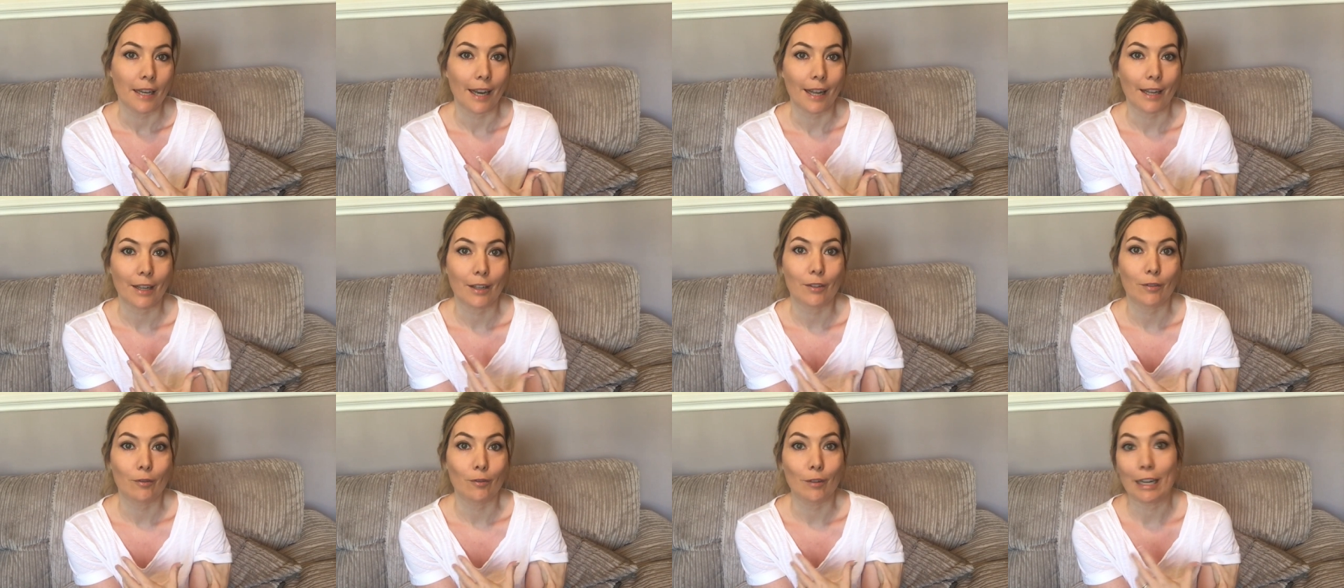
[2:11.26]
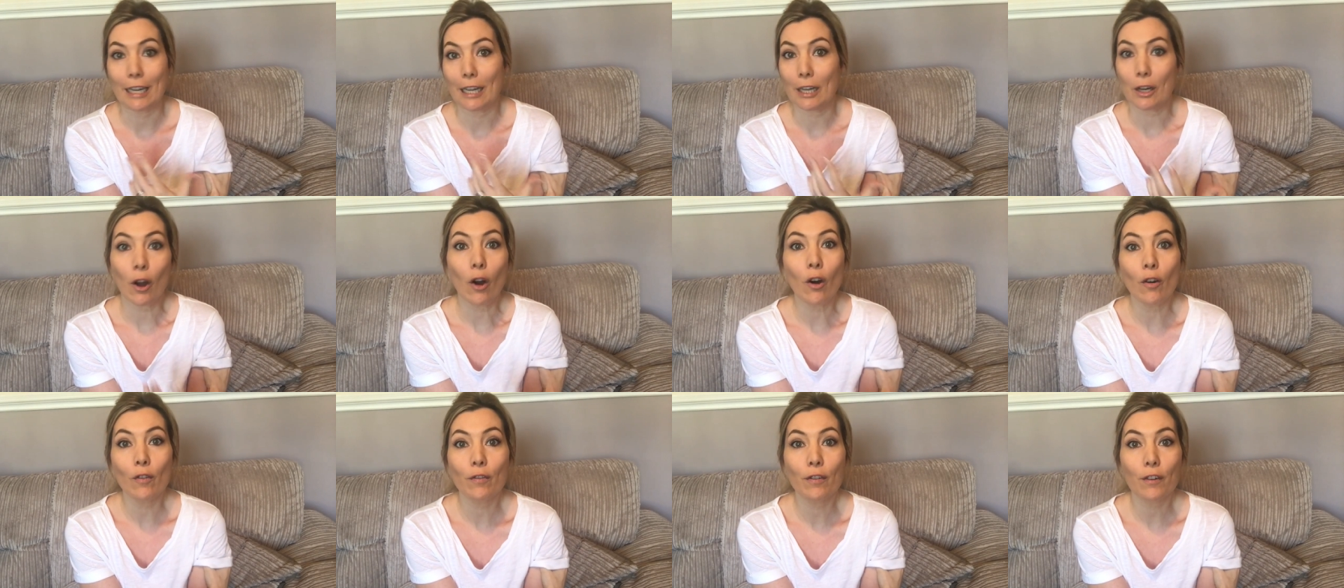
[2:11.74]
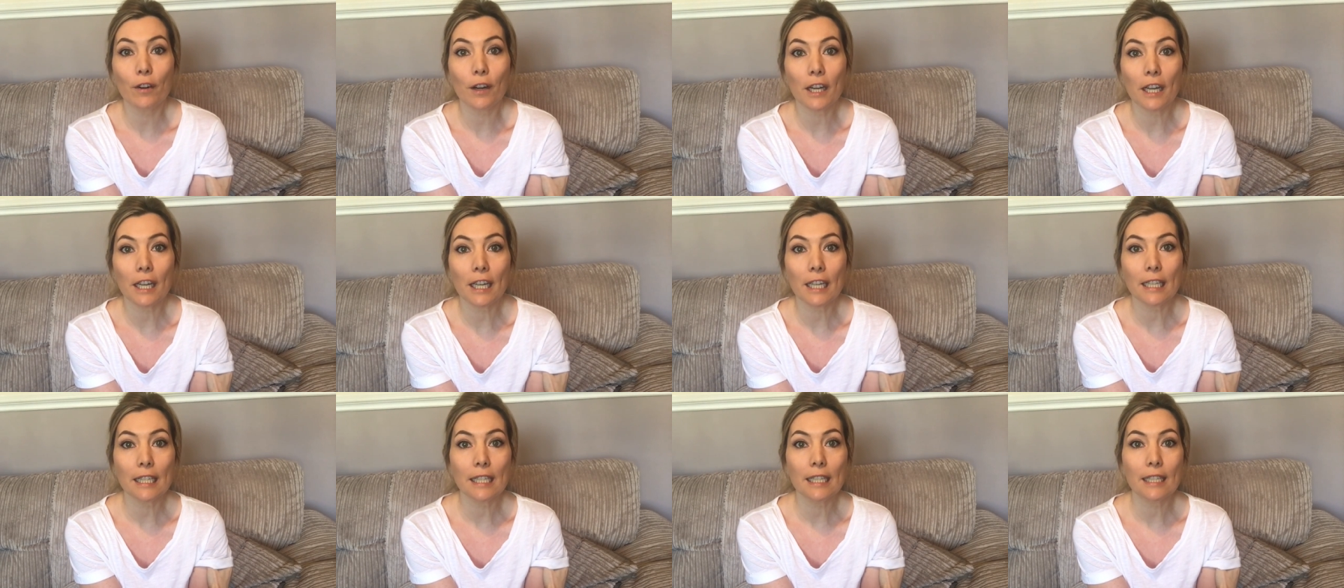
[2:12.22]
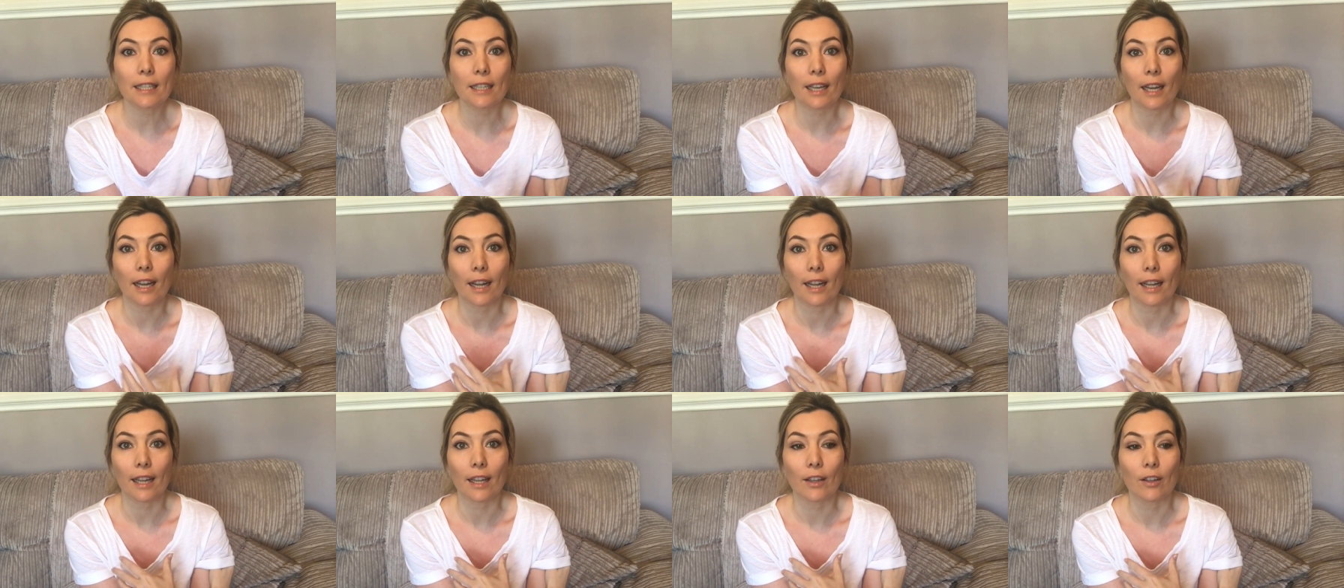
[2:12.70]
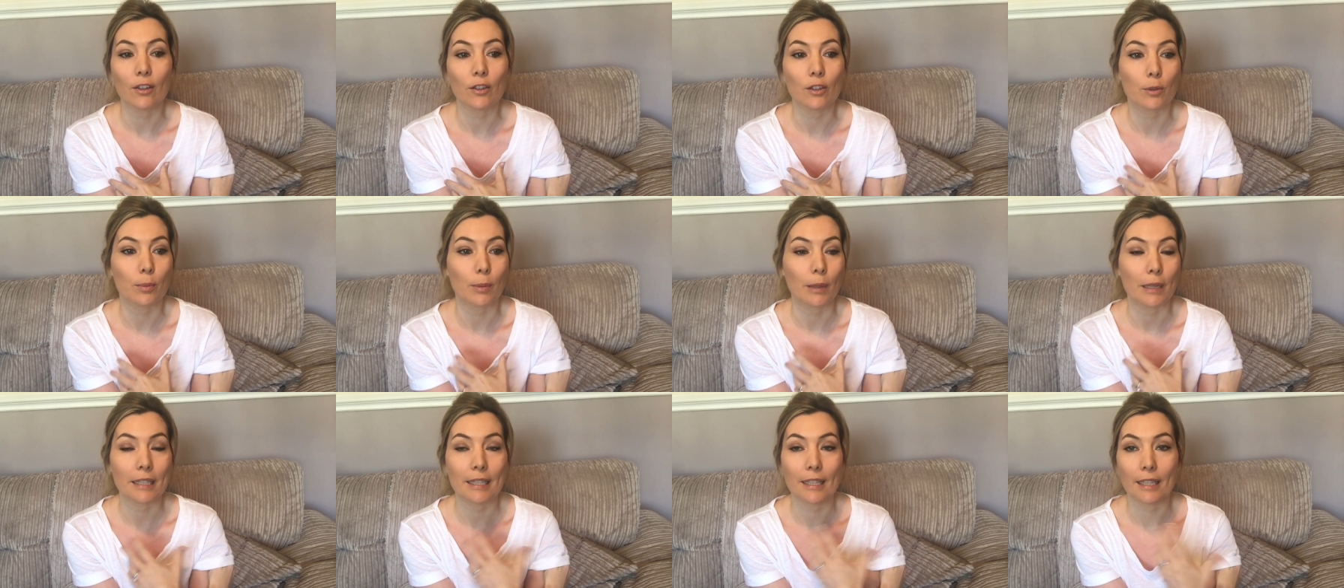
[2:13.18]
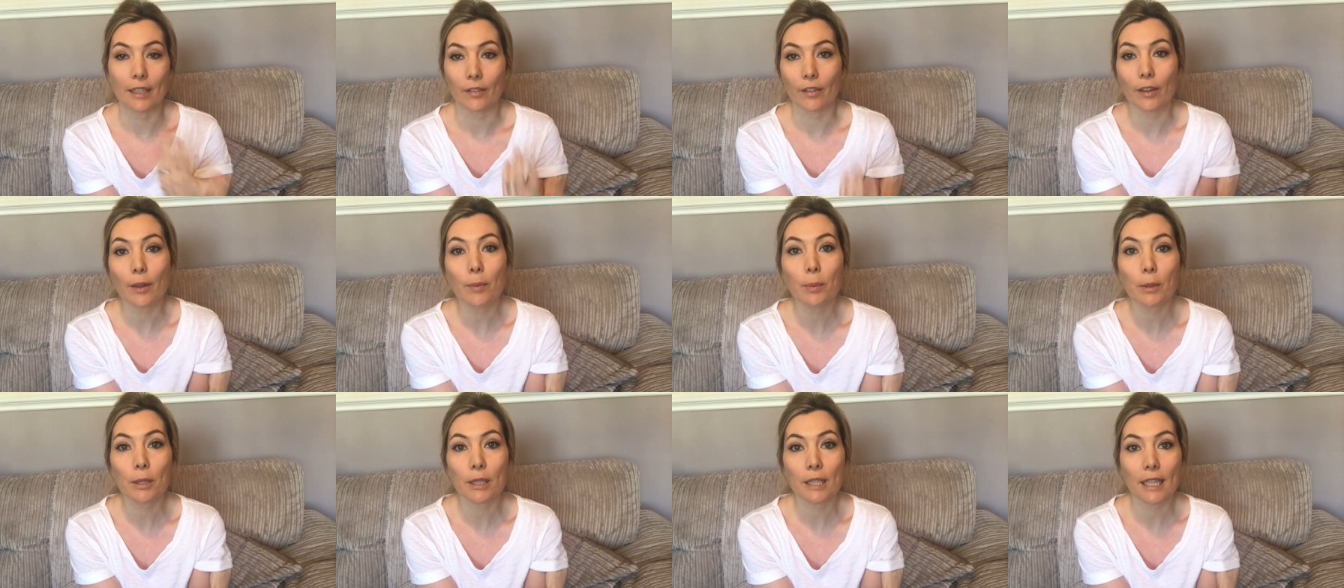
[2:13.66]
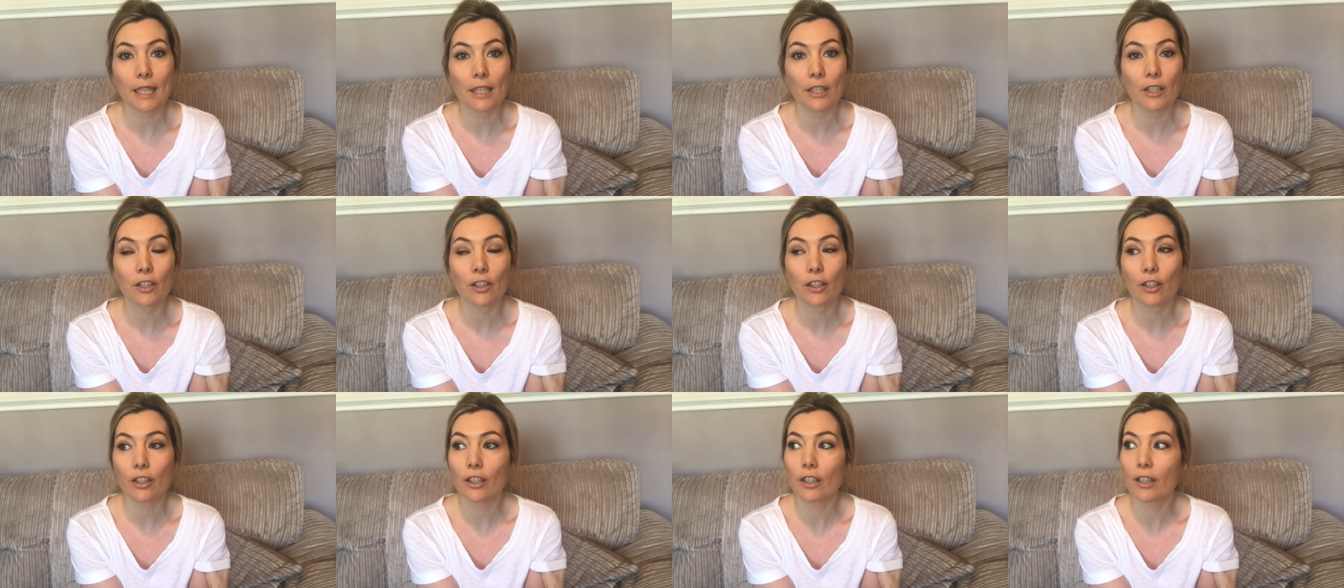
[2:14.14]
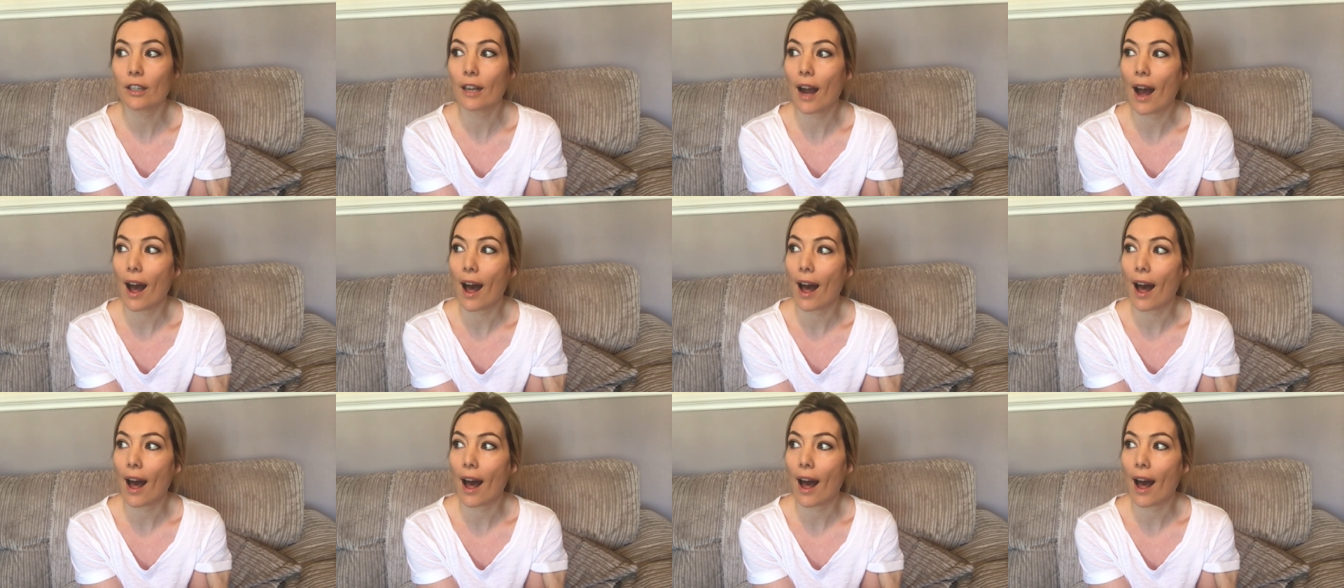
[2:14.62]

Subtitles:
like really confident. I used to be a TV presenter.